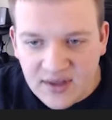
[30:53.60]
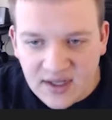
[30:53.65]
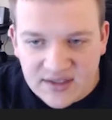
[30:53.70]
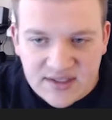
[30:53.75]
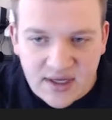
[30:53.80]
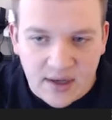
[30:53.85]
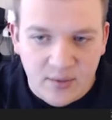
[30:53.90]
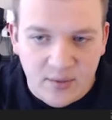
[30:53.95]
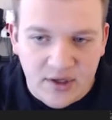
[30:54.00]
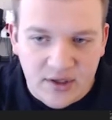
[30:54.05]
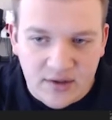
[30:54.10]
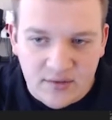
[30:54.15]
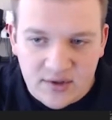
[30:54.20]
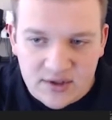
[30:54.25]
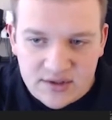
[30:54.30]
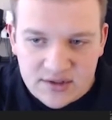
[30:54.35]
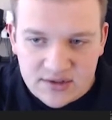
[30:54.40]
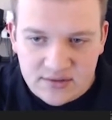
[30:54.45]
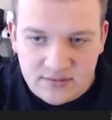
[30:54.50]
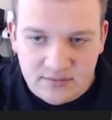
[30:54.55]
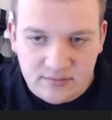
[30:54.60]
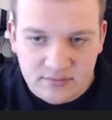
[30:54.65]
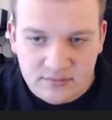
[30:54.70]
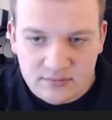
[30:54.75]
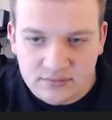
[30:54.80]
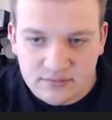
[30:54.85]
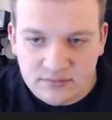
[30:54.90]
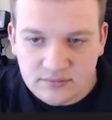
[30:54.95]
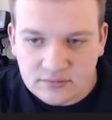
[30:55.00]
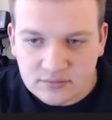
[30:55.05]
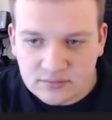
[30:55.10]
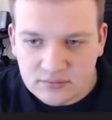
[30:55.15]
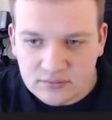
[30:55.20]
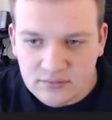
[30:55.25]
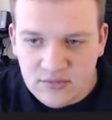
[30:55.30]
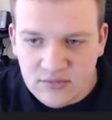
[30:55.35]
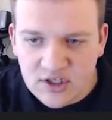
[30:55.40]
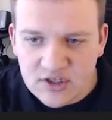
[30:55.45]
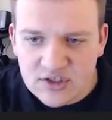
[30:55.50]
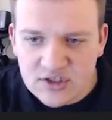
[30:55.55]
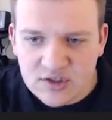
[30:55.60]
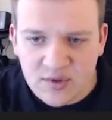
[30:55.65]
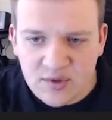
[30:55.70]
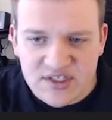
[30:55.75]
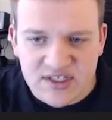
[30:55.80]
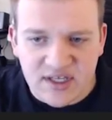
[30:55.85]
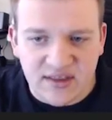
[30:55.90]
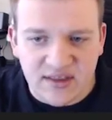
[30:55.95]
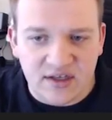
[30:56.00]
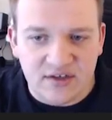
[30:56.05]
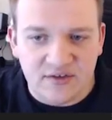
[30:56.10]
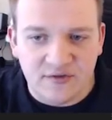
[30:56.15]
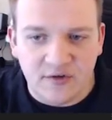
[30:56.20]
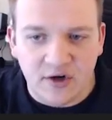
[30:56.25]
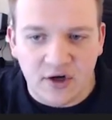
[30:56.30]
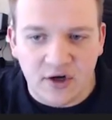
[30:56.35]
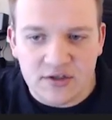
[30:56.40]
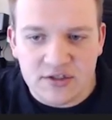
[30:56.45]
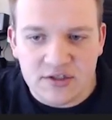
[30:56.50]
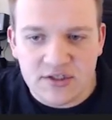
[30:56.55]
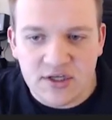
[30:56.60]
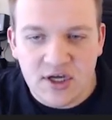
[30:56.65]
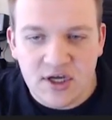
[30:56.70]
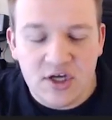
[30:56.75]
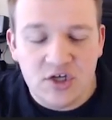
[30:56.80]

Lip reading: how we do this. So we set that to false